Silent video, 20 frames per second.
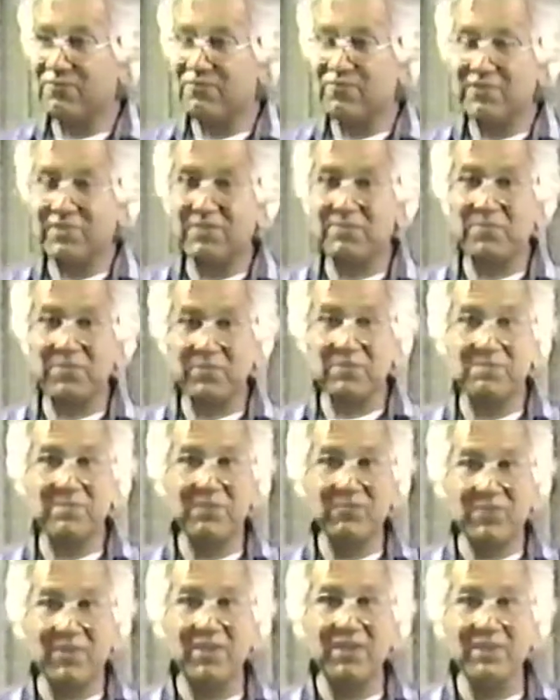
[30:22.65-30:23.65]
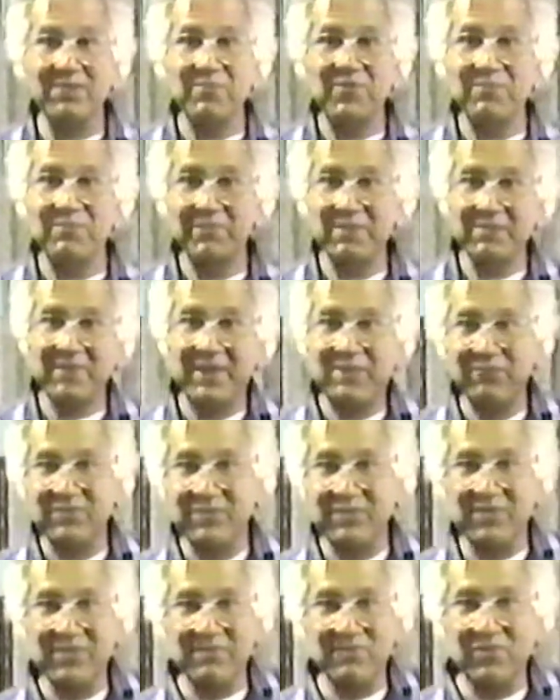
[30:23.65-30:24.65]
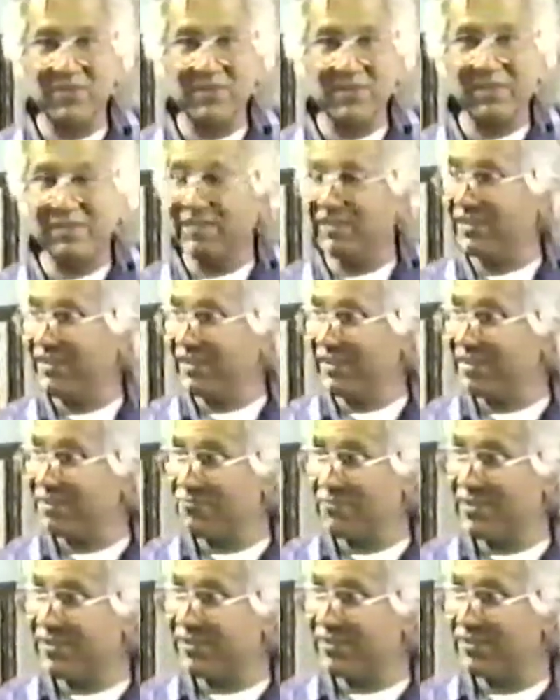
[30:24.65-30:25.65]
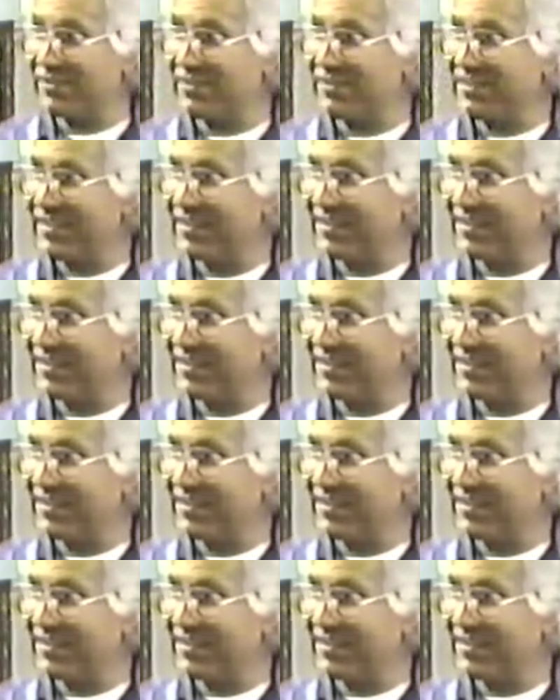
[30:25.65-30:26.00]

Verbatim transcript: what we're supposed to be warning people about. We'll see it more clearly as we go through